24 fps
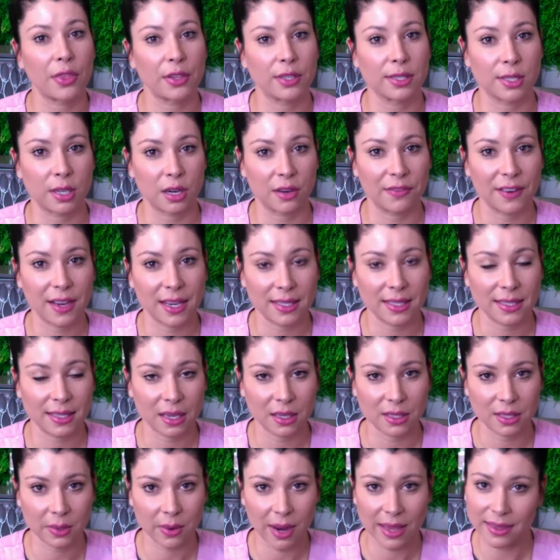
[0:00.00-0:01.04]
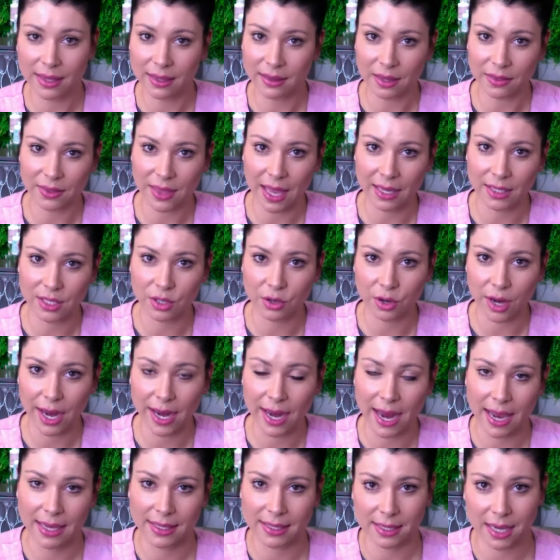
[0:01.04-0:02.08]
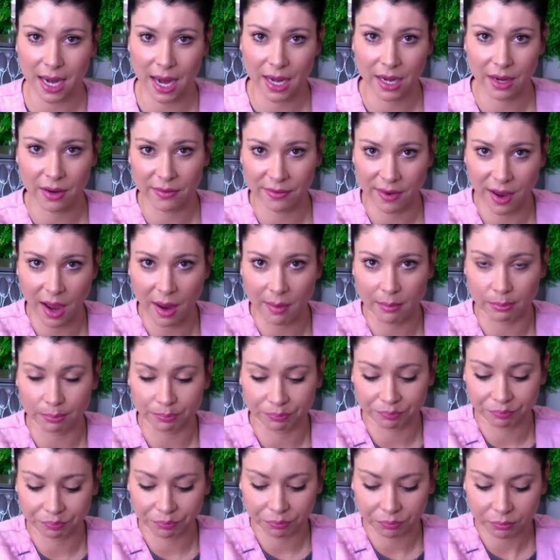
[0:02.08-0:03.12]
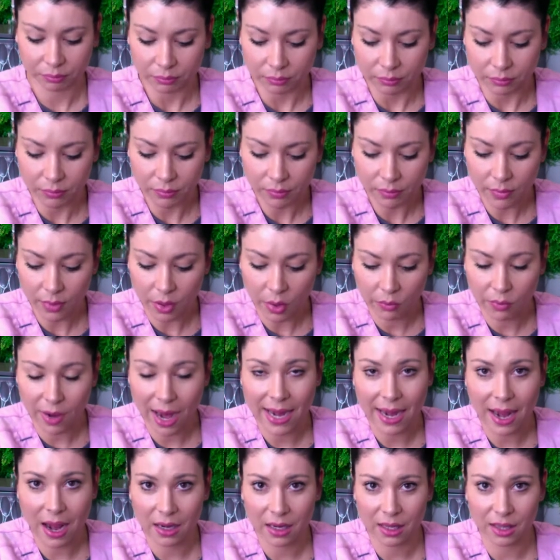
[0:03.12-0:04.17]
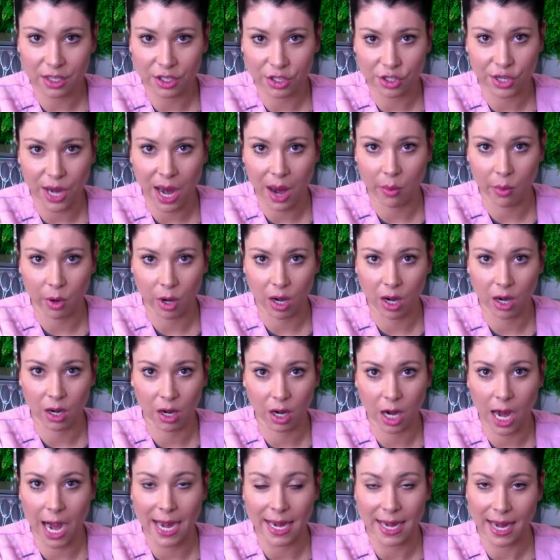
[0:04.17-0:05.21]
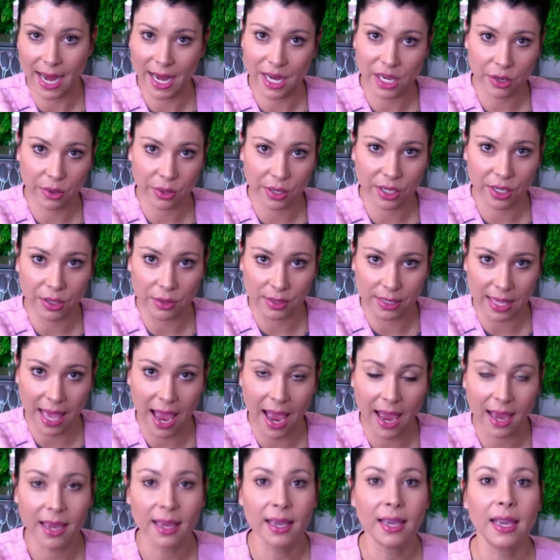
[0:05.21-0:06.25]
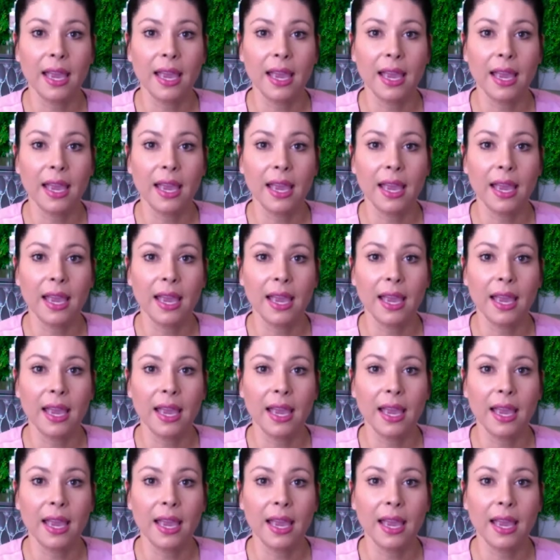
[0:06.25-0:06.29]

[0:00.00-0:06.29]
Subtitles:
the surface. So I think that that's great as kind of right out of the shower or at night. You can use that.